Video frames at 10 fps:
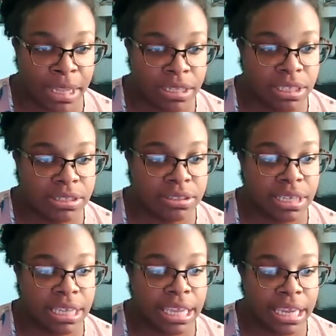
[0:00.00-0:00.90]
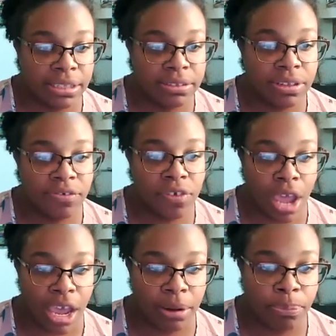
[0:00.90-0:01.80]
It says, The kiss of
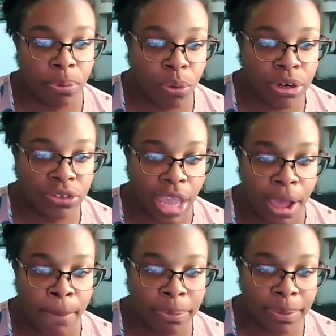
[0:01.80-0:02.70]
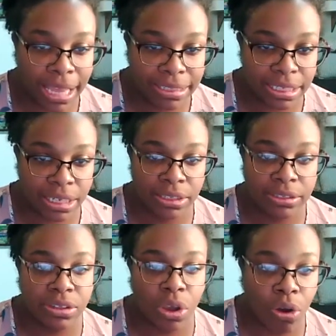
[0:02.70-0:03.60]
God pours out
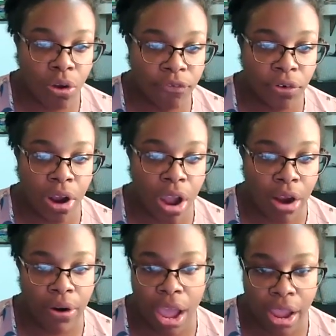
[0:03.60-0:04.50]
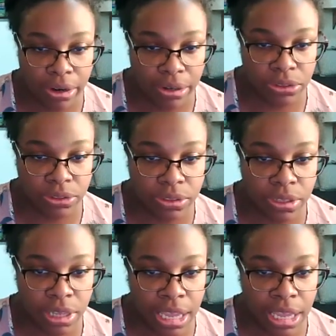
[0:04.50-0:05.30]
blessings over our hearts.